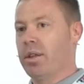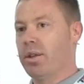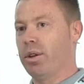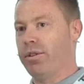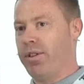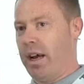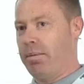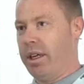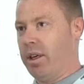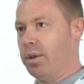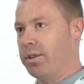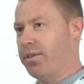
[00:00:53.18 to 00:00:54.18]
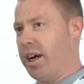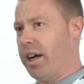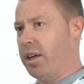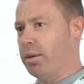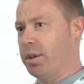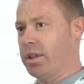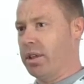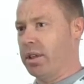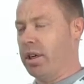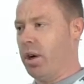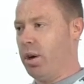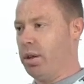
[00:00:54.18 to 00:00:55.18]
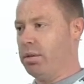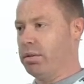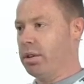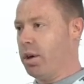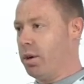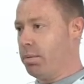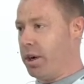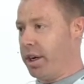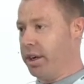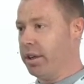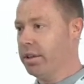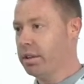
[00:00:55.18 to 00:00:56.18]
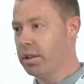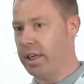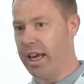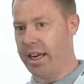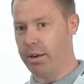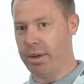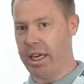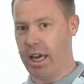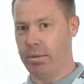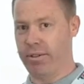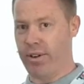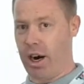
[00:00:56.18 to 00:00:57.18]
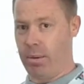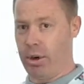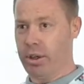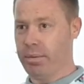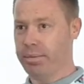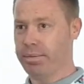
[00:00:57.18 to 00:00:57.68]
to a family whose father was a coal miner and later became a farmer.